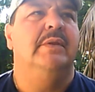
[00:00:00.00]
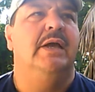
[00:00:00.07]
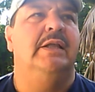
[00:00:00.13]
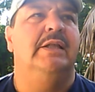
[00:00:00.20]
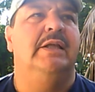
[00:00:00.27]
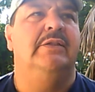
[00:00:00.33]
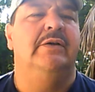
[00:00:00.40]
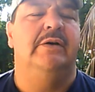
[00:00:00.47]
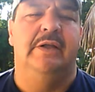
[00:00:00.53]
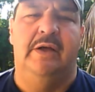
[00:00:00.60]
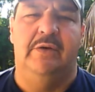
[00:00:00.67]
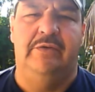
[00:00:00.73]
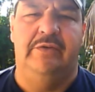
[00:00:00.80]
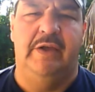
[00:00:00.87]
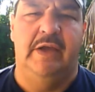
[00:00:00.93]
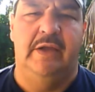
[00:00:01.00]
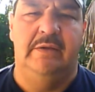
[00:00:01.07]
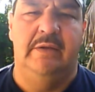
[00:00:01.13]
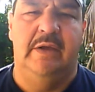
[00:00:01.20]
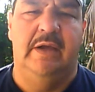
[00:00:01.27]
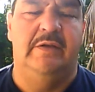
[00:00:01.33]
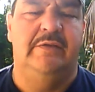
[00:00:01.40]
And I thought, how sad.
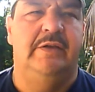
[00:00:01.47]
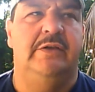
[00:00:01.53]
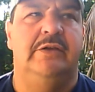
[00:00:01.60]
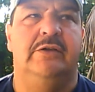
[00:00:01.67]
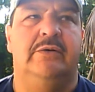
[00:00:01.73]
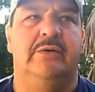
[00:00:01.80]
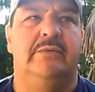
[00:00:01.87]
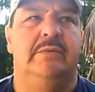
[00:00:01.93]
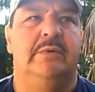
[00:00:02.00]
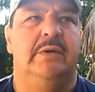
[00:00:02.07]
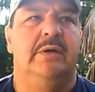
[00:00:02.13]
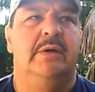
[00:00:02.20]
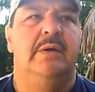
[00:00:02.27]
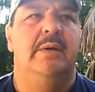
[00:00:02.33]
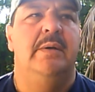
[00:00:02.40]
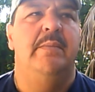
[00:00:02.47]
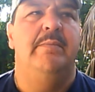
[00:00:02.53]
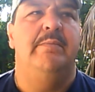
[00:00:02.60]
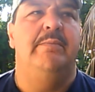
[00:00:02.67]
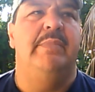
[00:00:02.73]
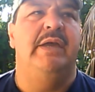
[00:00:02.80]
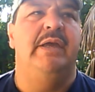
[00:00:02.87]
I said,
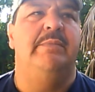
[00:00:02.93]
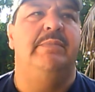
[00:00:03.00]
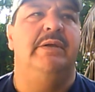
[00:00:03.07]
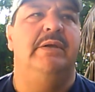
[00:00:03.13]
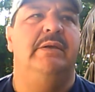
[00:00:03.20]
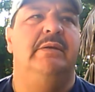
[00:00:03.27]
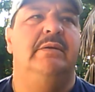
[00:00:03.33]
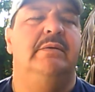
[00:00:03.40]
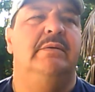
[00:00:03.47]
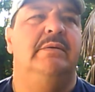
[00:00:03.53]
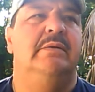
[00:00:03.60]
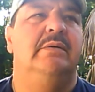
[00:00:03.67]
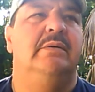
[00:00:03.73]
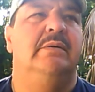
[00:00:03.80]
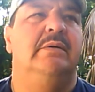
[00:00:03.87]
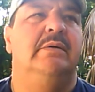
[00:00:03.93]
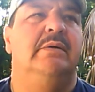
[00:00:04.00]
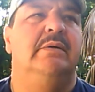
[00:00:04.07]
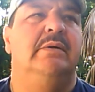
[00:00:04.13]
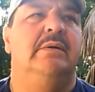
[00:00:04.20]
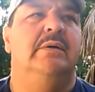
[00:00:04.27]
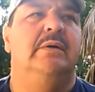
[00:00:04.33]
maybe,
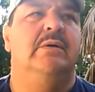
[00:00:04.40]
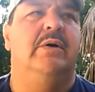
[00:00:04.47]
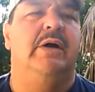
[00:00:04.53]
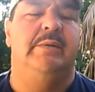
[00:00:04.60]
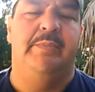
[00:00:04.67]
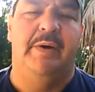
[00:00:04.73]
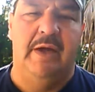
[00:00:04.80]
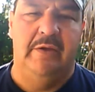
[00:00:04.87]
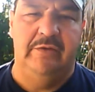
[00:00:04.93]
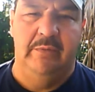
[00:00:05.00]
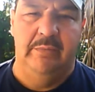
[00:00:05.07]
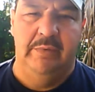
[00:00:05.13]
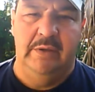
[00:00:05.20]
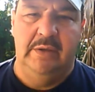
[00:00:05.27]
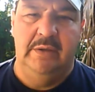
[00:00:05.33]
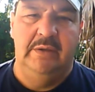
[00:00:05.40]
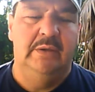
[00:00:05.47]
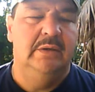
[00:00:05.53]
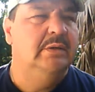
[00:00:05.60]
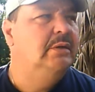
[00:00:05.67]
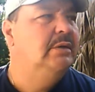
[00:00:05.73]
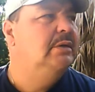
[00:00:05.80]
quite possibly,
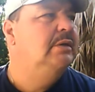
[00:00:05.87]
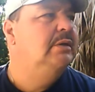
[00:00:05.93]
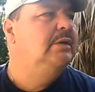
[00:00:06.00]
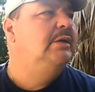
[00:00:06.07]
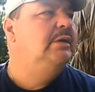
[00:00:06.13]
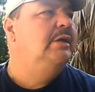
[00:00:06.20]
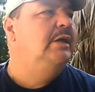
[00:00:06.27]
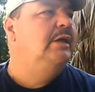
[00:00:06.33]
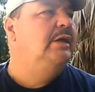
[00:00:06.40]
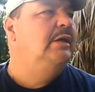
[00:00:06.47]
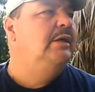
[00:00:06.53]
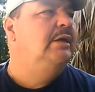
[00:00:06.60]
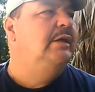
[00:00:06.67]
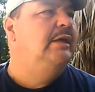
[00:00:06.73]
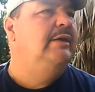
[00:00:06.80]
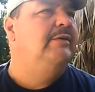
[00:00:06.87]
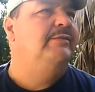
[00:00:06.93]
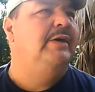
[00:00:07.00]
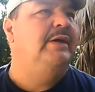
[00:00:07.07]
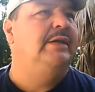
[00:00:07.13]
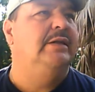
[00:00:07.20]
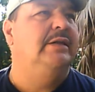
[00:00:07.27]
if
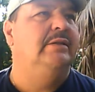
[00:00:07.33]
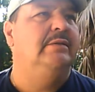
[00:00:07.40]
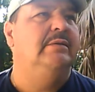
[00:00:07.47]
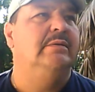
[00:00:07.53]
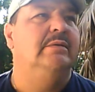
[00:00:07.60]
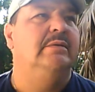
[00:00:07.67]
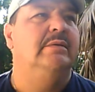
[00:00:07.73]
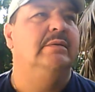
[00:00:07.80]
I can